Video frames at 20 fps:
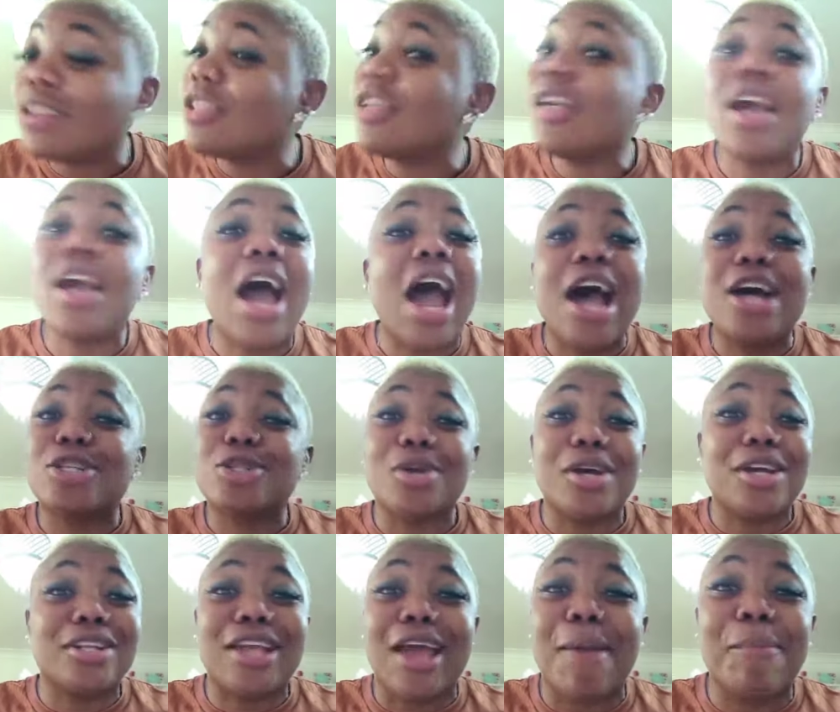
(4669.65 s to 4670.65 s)
The house
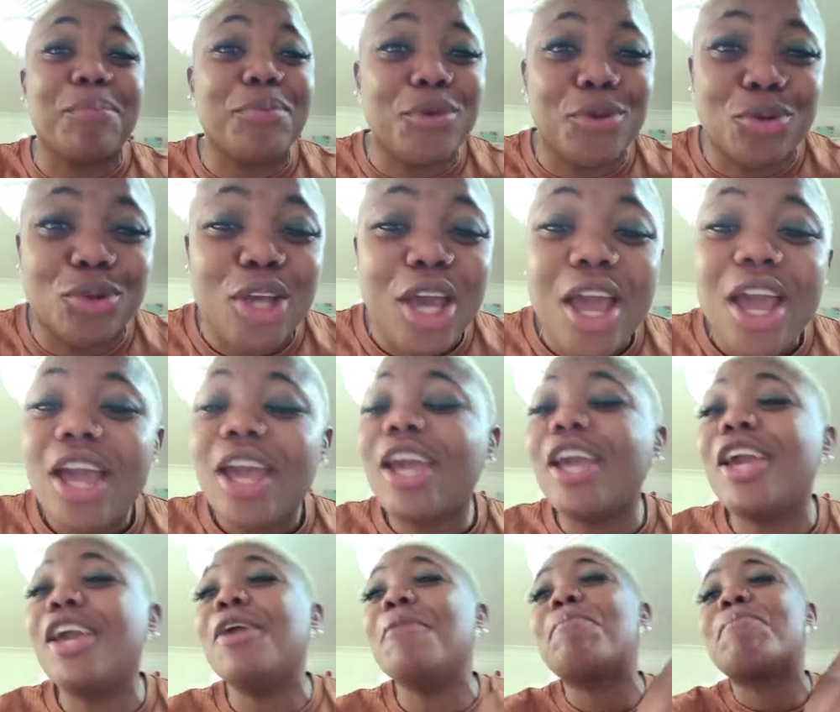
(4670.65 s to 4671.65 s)
where they build,
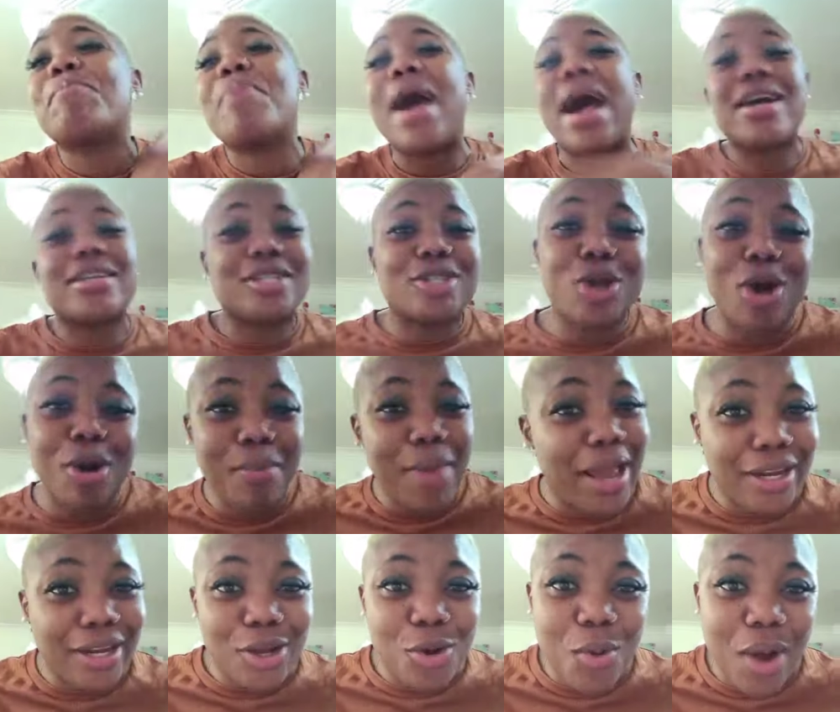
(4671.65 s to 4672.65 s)
it passed so
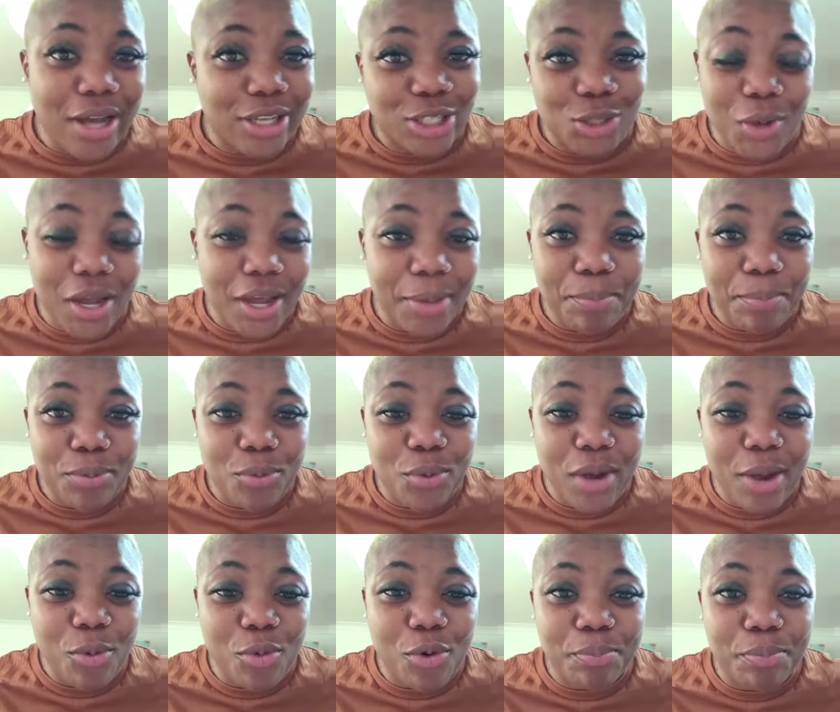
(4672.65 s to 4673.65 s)
many ones where
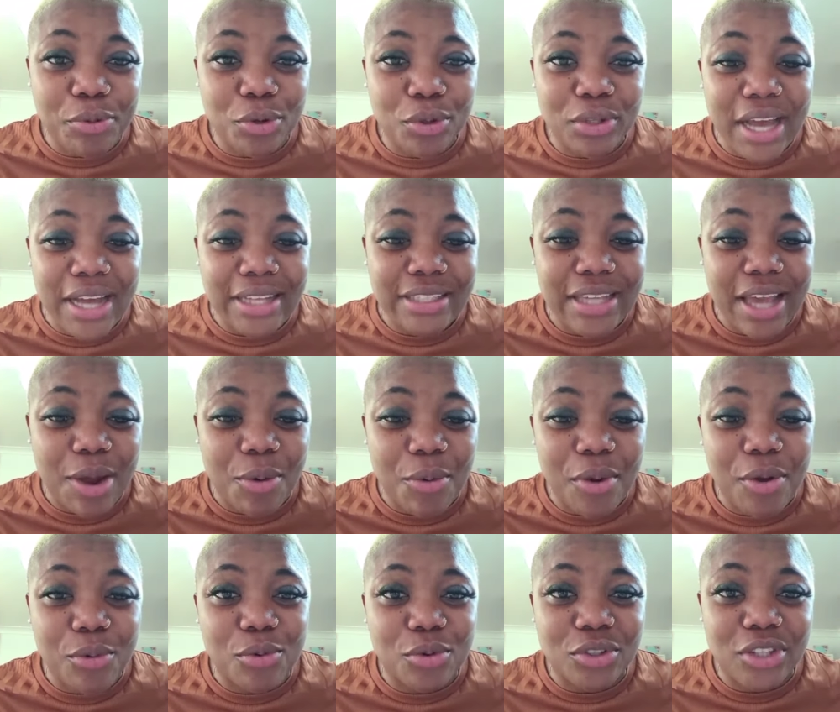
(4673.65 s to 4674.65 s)
we build that time,
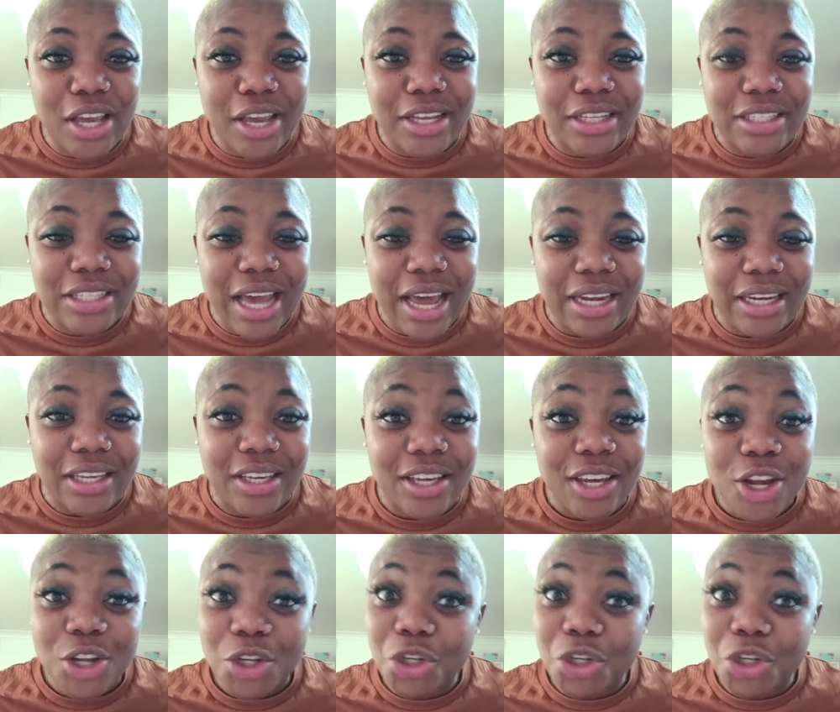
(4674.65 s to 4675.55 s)
where would they Italy.